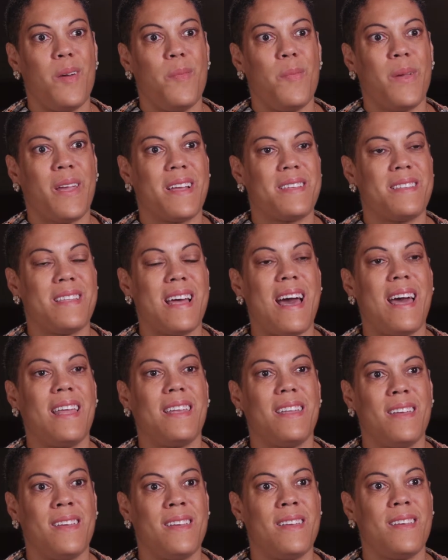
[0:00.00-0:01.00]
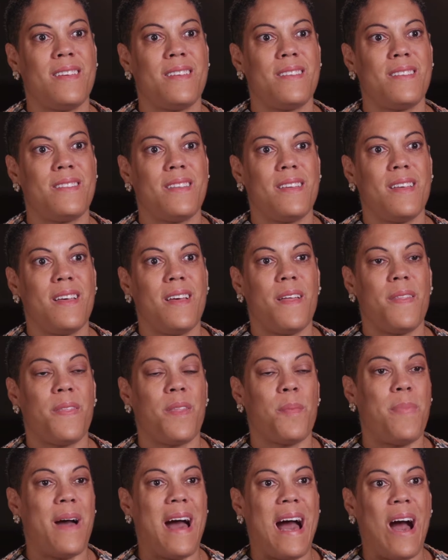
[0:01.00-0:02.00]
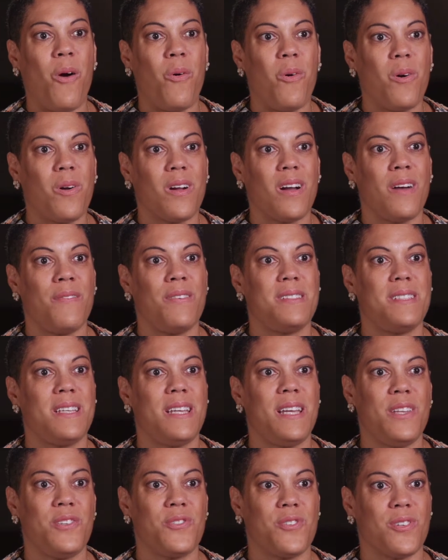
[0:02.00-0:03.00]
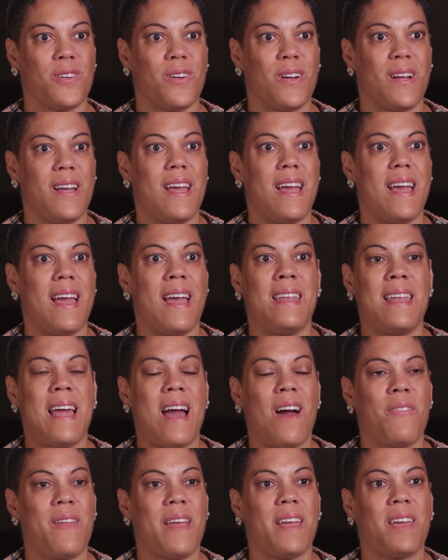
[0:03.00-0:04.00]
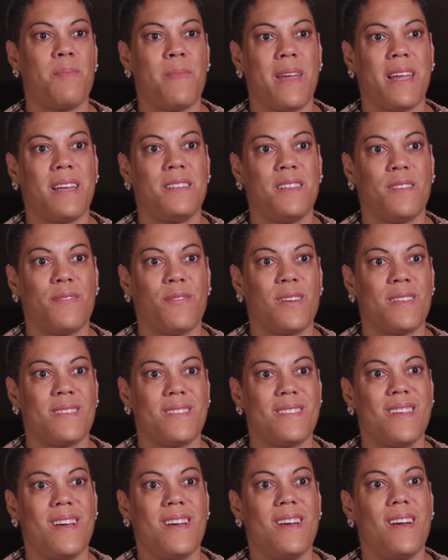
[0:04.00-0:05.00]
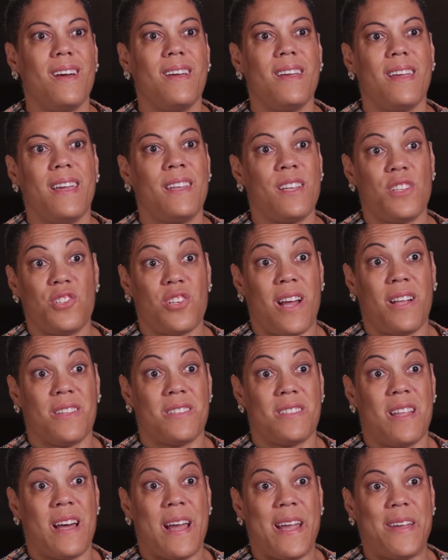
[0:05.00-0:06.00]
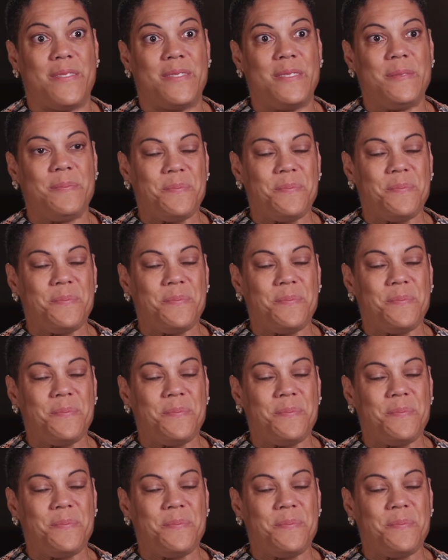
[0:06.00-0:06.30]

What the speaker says: Because that is the power of a teacher and how they can make a difference in a child's life.